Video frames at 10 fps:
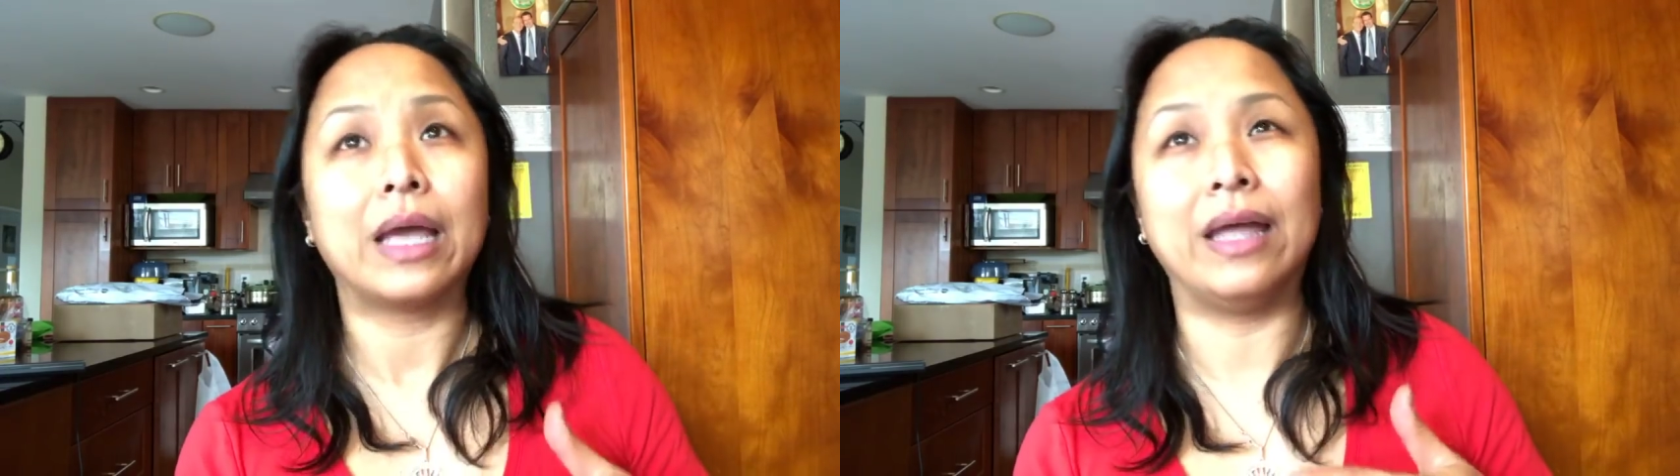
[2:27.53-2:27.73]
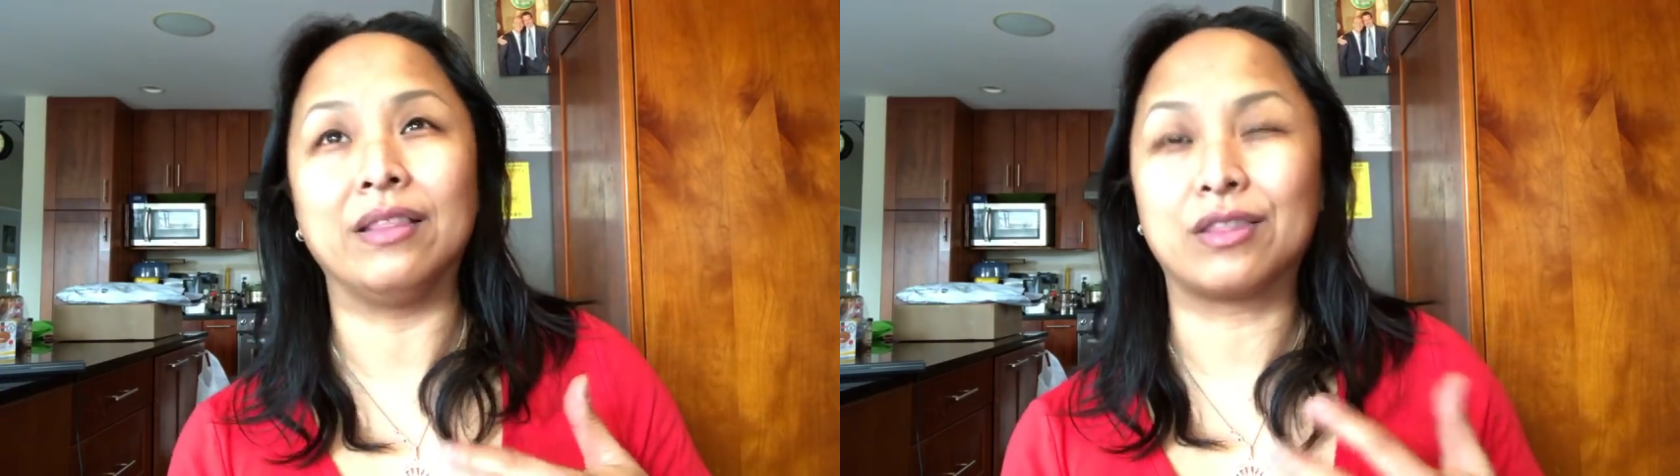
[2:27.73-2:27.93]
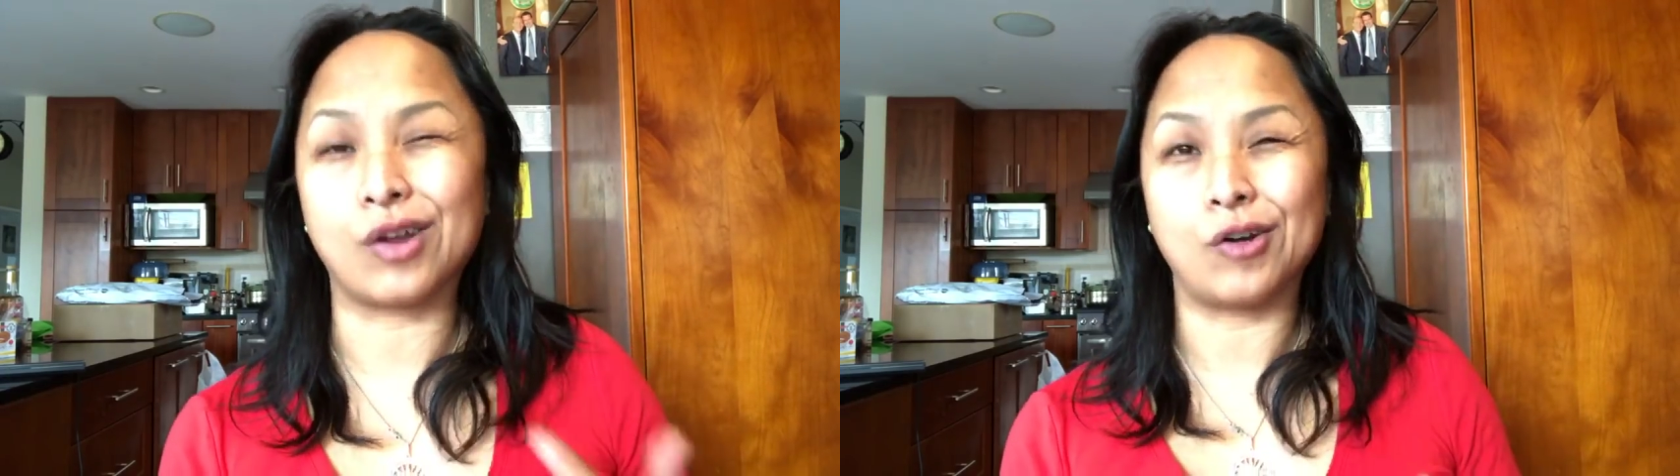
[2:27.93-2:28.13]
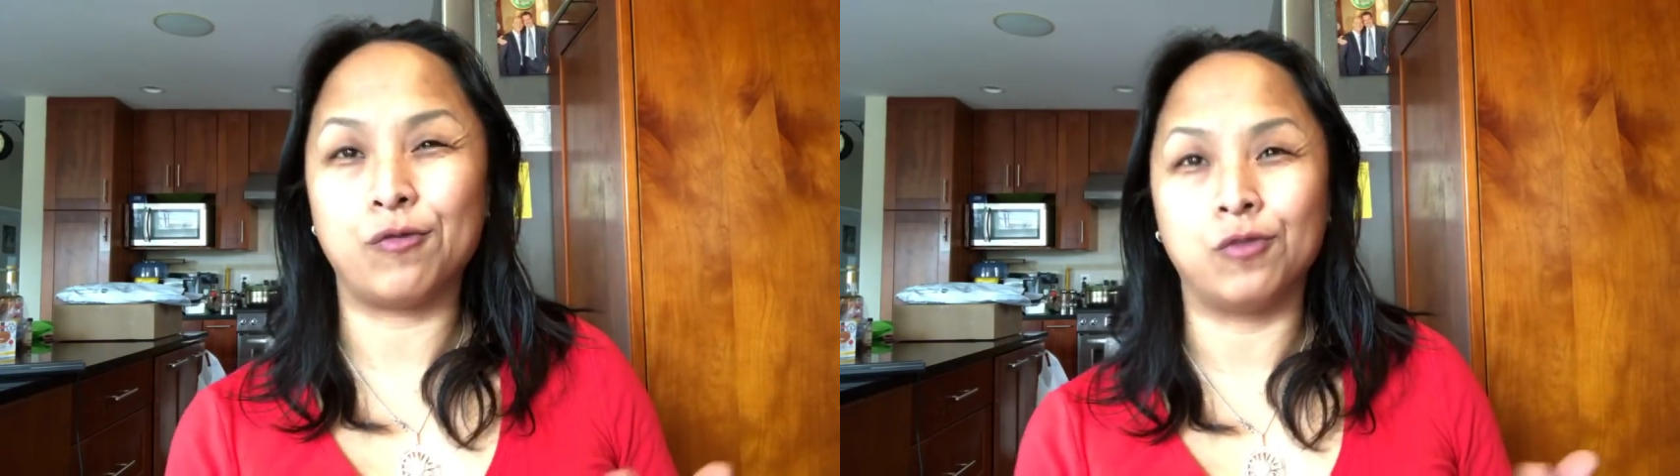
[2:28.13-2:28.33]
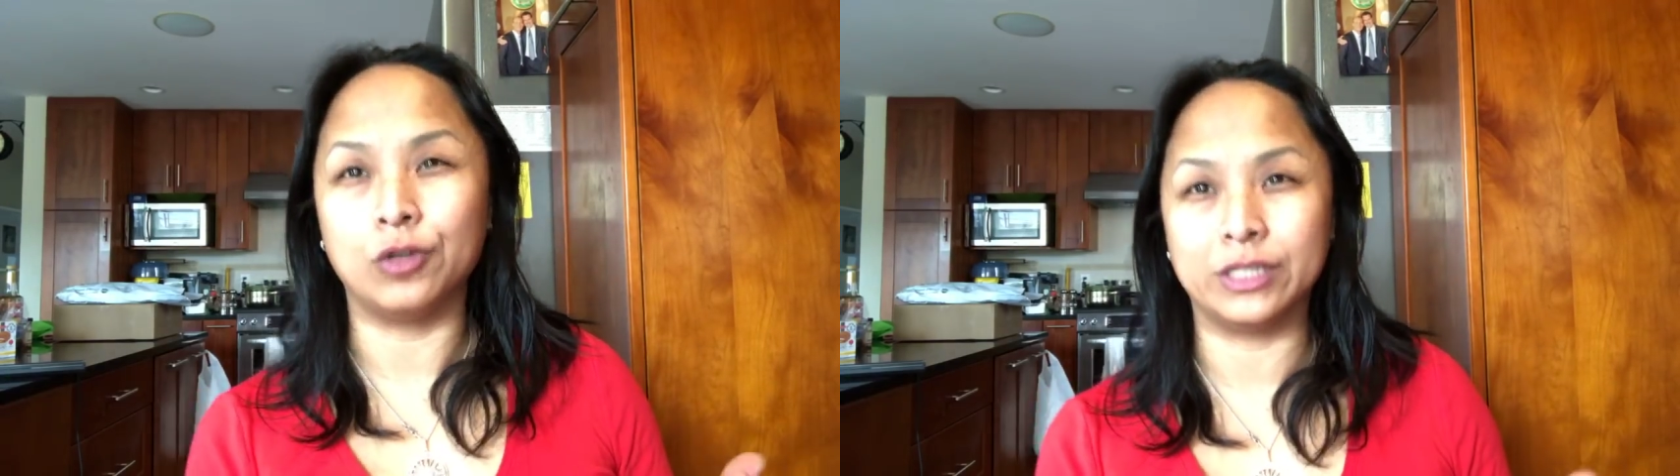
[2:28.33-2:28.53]
And dark
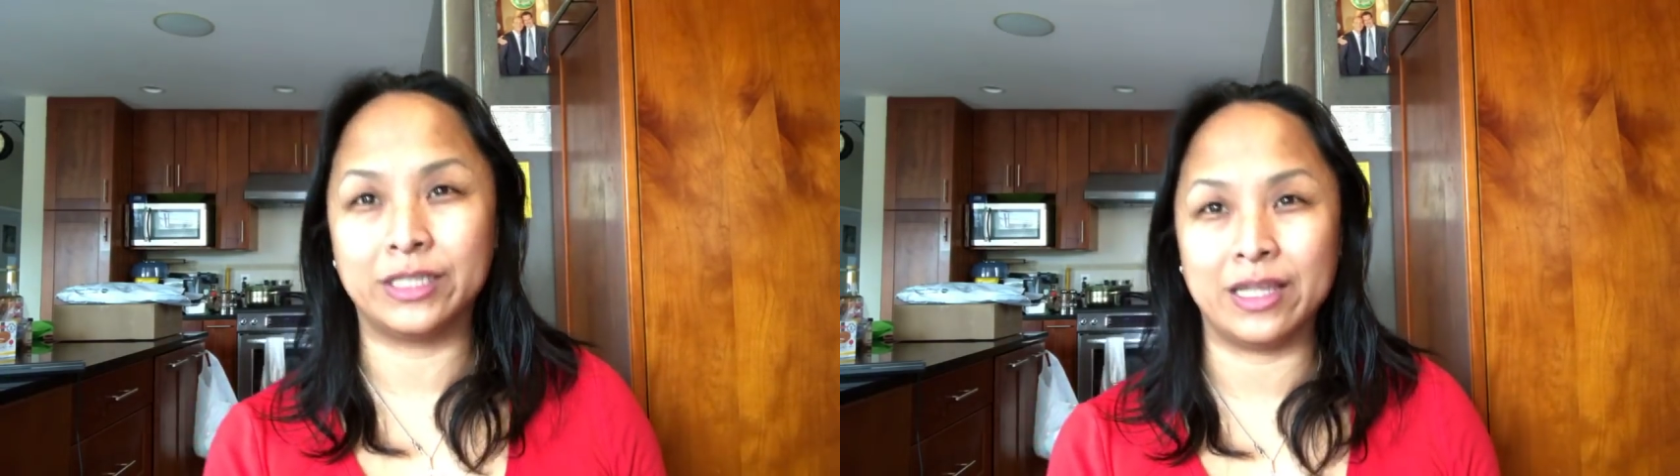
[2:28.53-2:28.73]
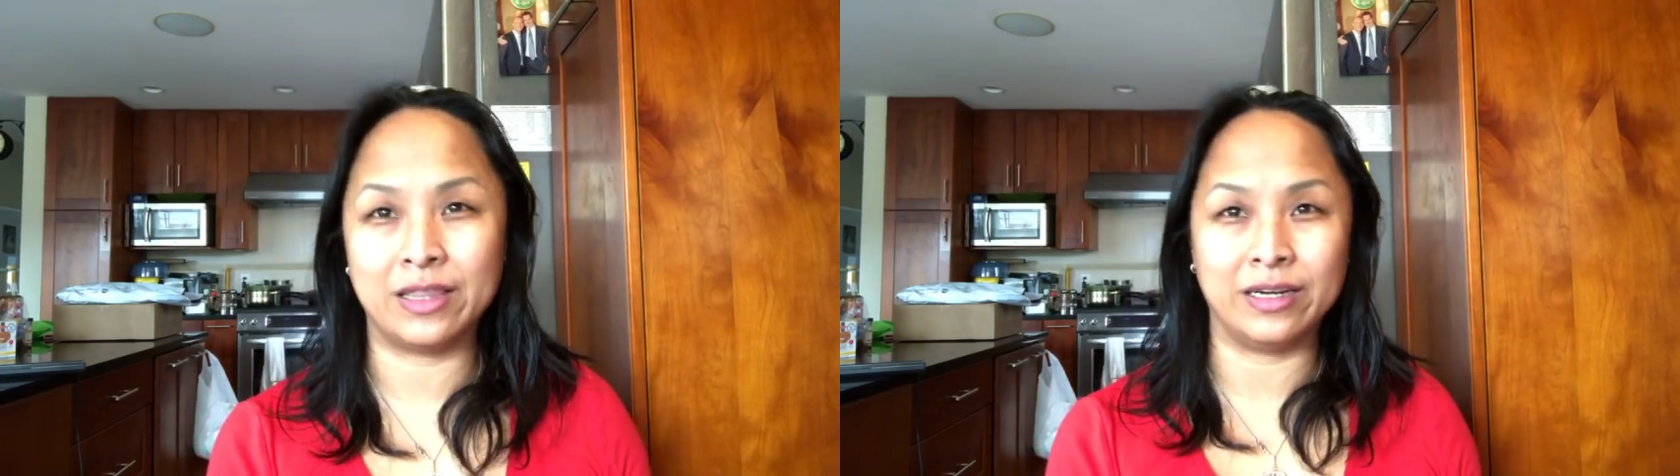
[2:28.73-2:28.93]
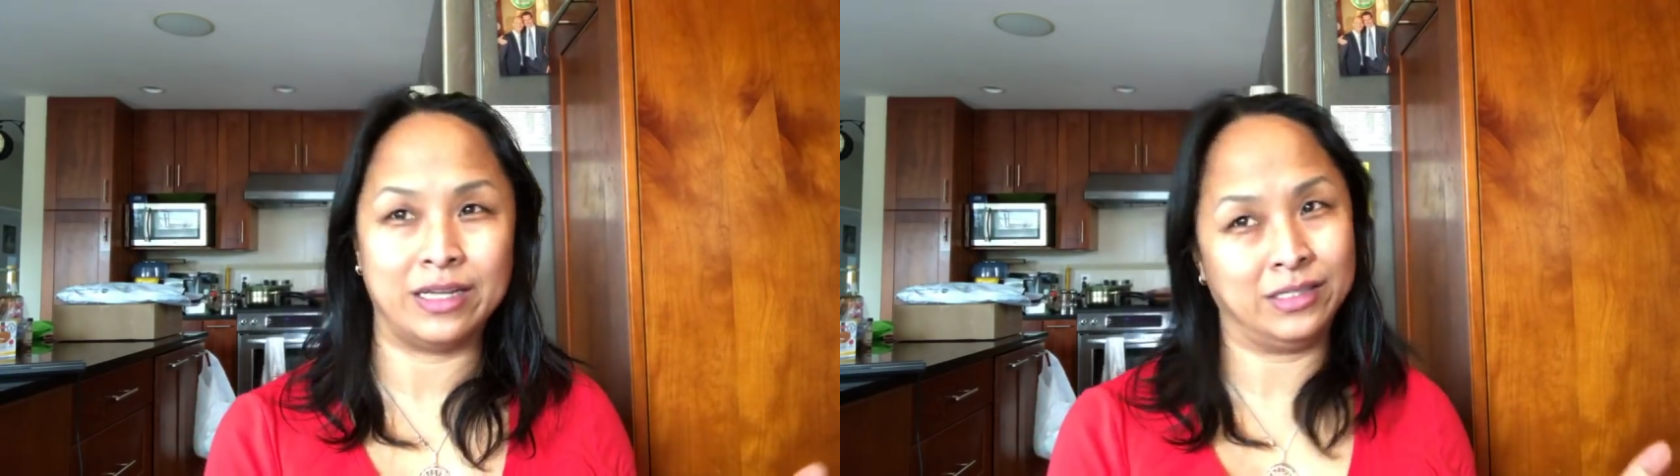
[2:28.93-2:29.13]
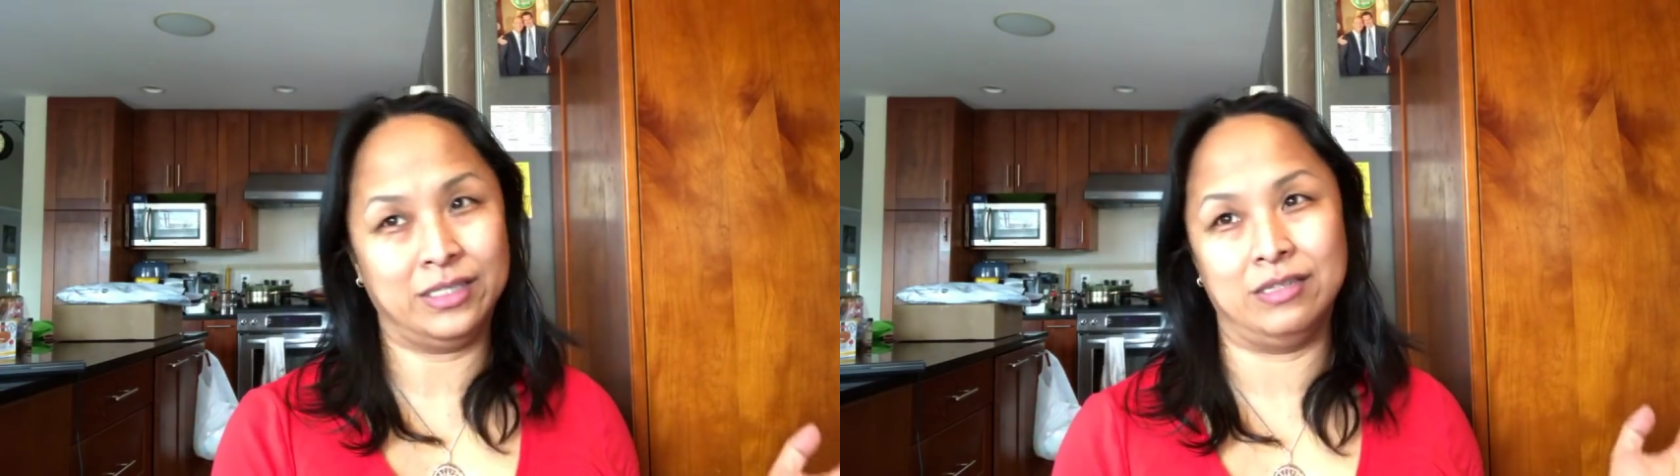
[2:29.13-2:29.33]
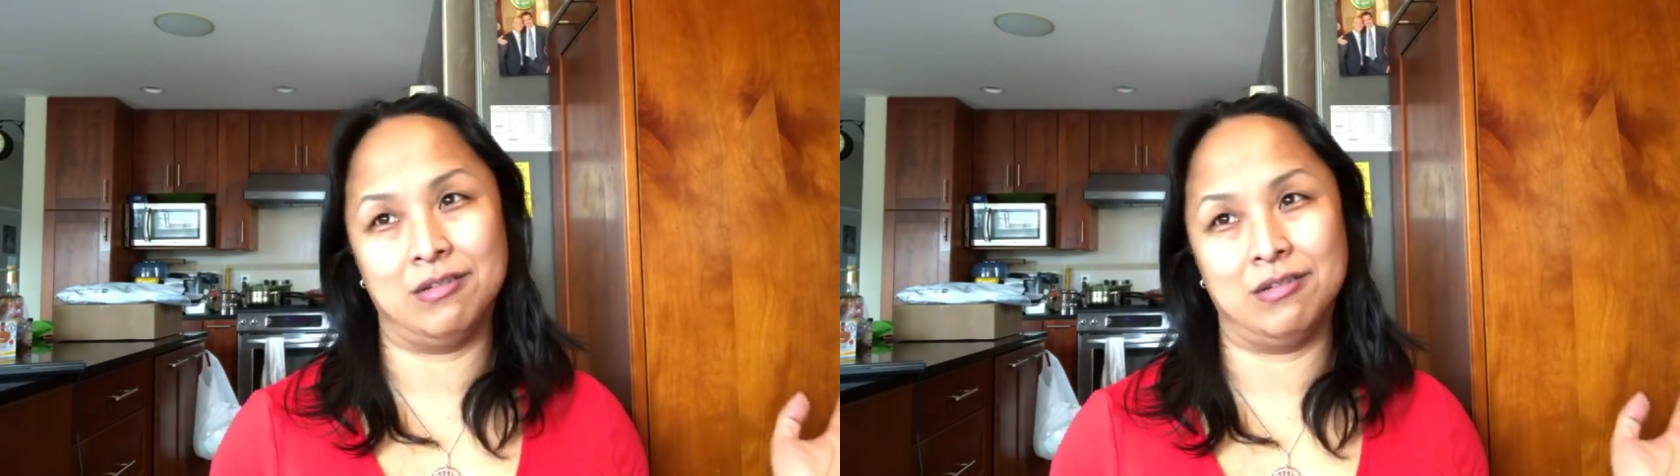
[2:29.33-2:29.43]
force, they think that's,